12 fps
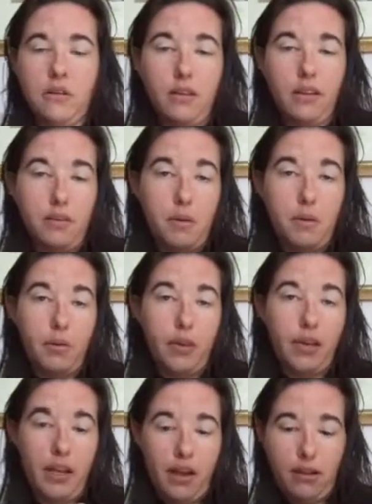So let me
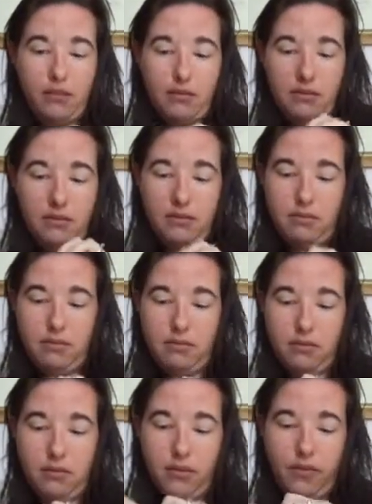pull it out,
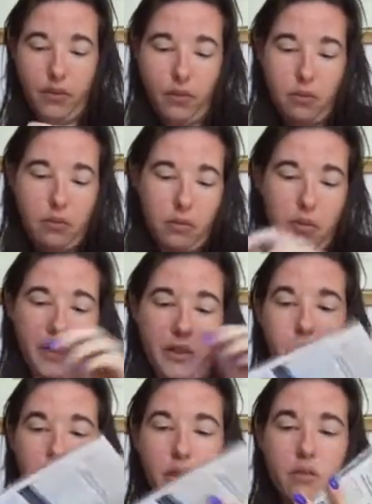even though
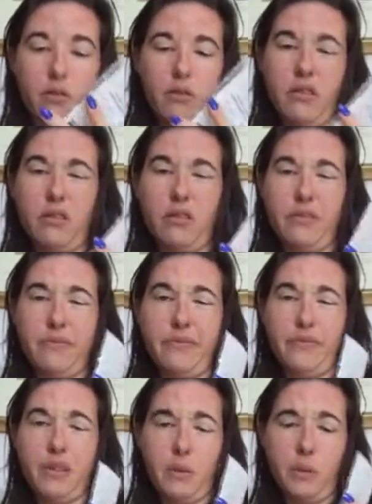probably doing it on the
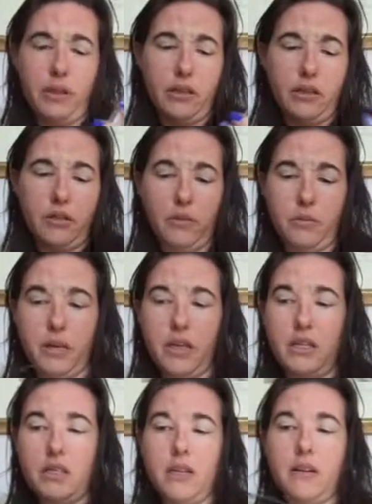double-ended would
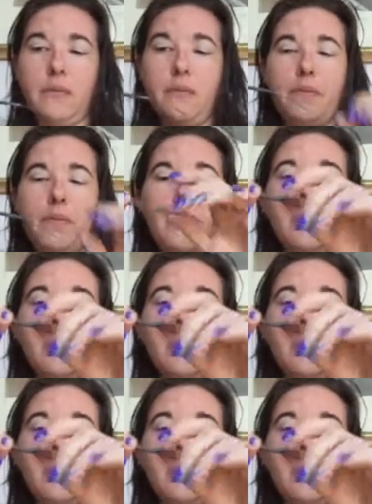be easier.